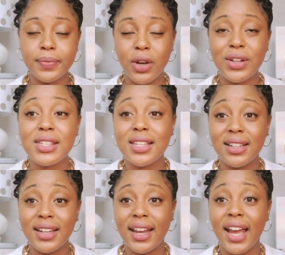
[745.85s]
on
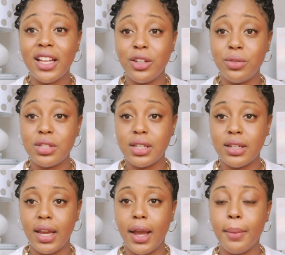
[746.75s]
Sunday at Youth
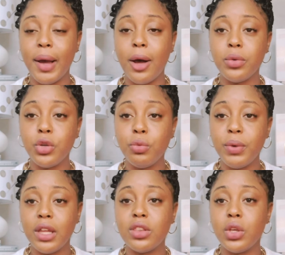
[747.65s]
Sunday about you
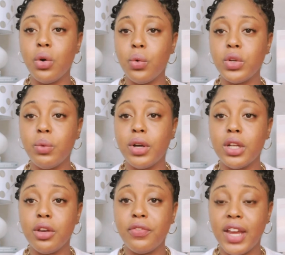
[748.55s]
being the only one
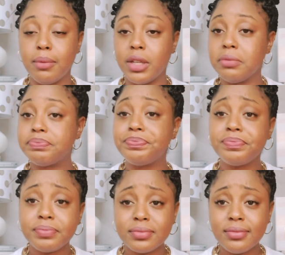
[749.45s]
in your family
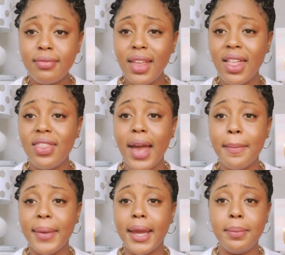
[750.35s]

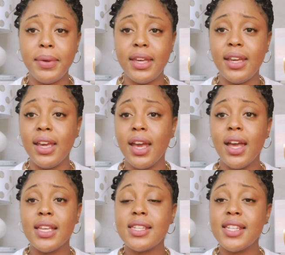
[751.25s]
that may be
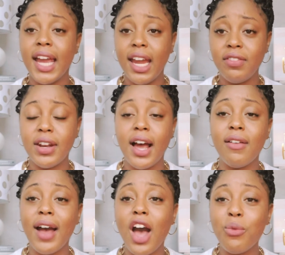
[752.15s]
saved and
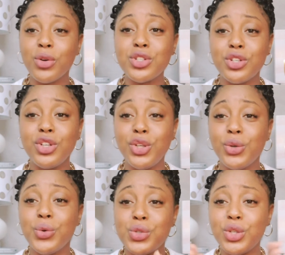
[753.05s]
how God wants to
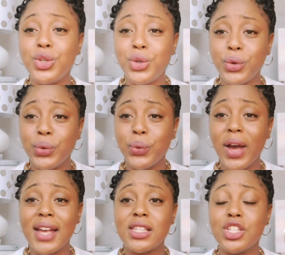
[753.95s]
use you
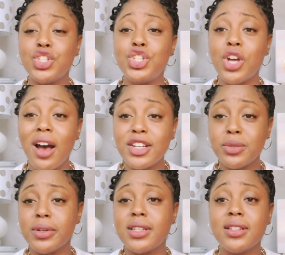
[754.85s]
as his
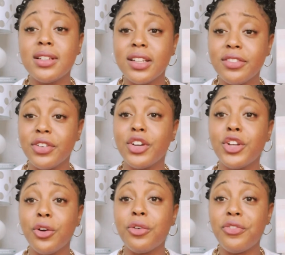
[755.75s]
Joshua to deliver
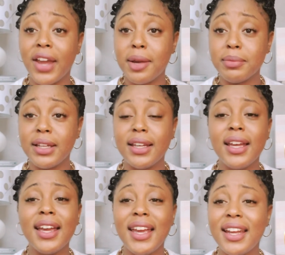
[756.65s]
your family
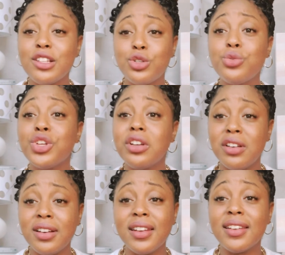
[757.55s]
into the
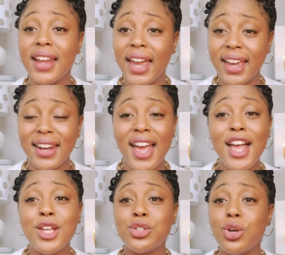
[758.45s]
good land.
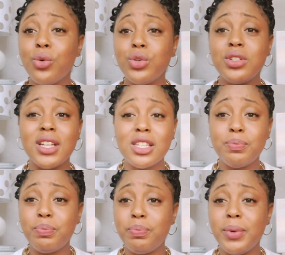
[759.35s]
So
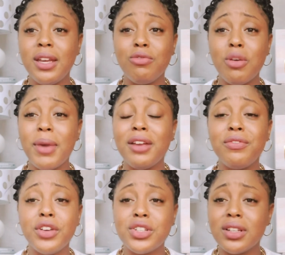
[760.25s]
just be remain
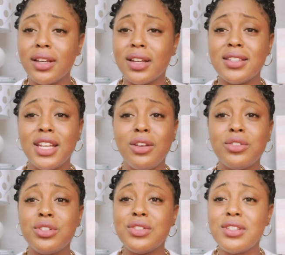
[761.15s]
vigilant, continue
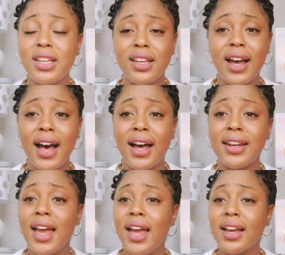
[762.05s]
to seek
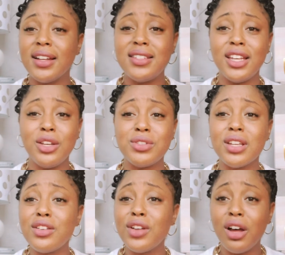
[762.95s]
God, continue to
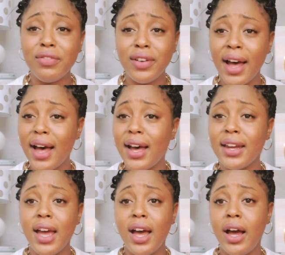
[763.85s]
love
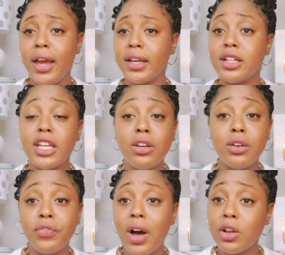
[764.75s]
God, and continue
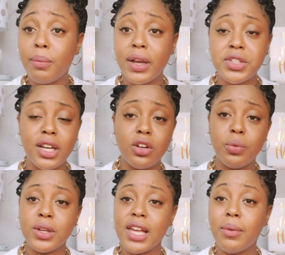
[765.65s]
to follow my channel
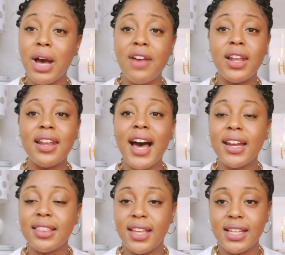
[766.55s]
because I will have a
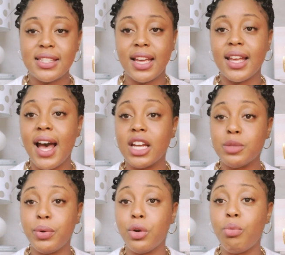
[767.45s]
lot of things that God
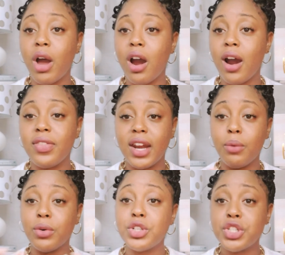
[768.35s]
has put on my heart that I
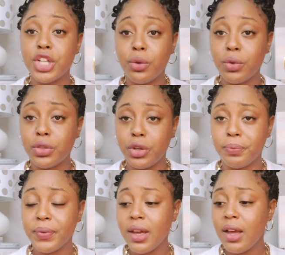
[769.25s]
want to share with
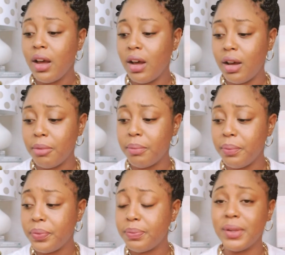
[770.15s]
you.
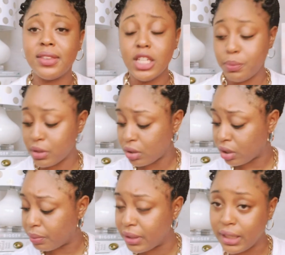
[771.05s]
Um, but these books are
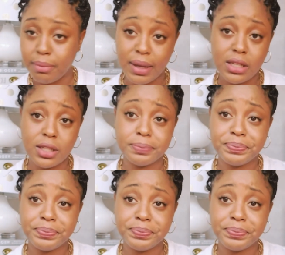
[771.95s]
completely amazing,